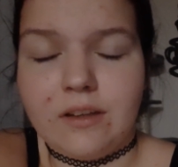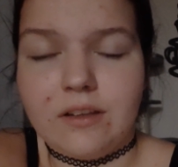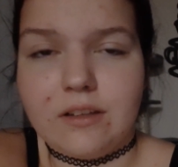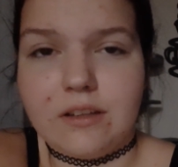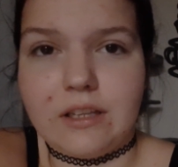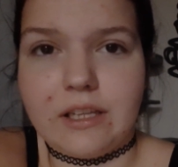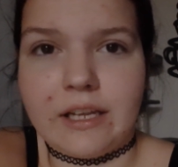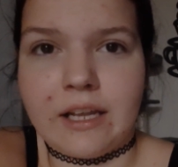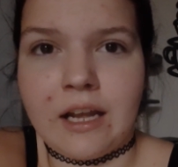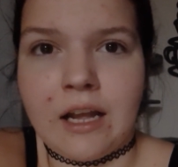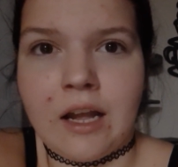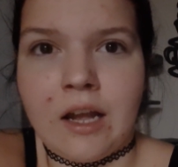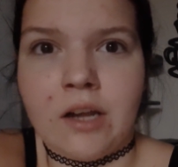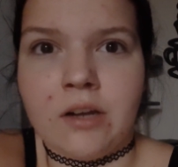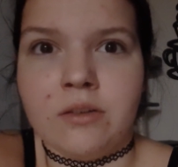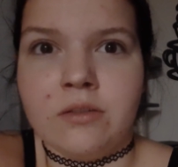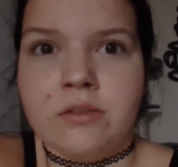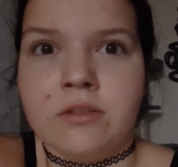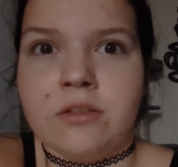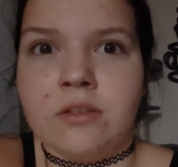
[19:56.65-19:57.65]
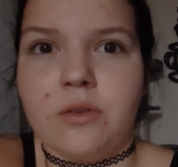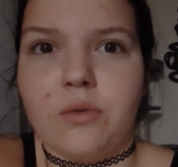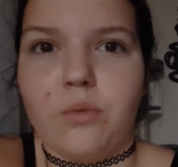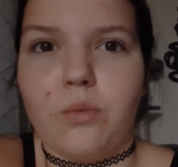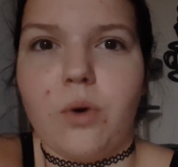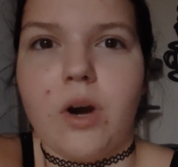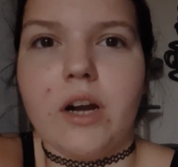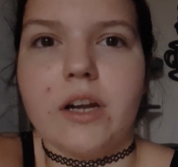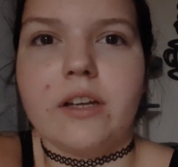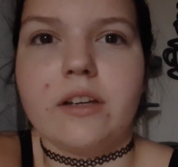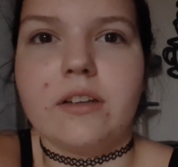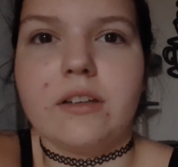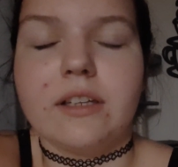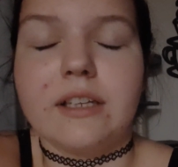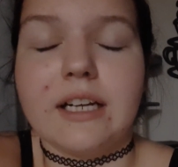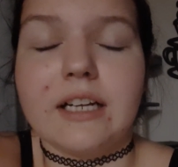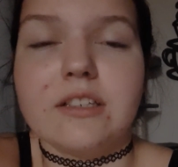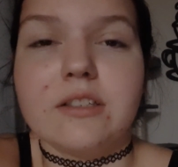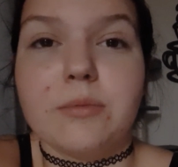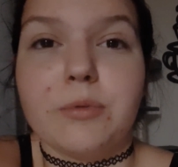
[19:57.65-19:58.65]
Like,
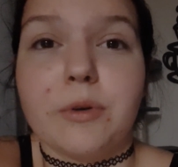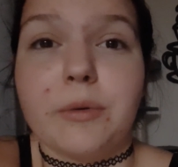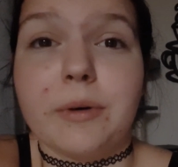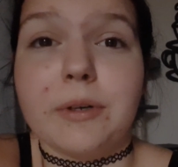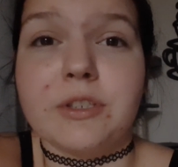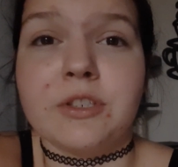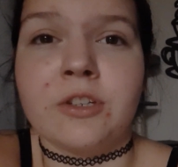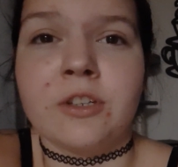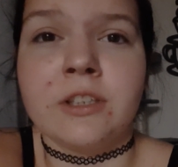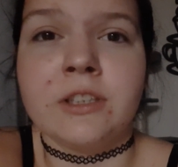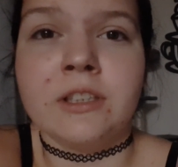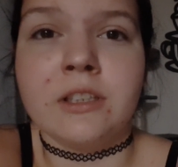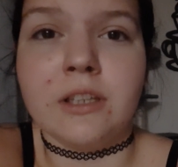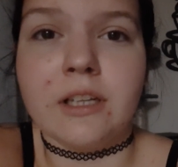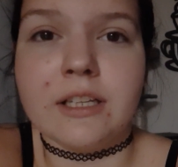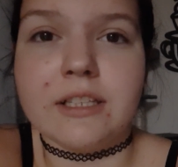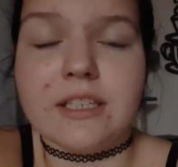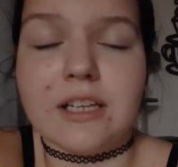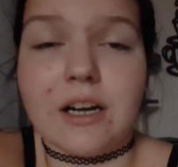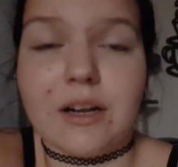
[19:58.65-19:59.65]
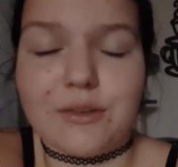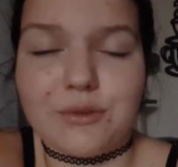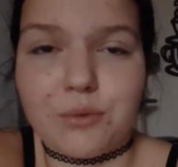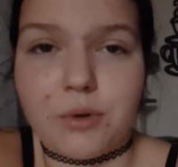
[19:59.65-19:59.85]
got to the point where I was turning the lights on, I was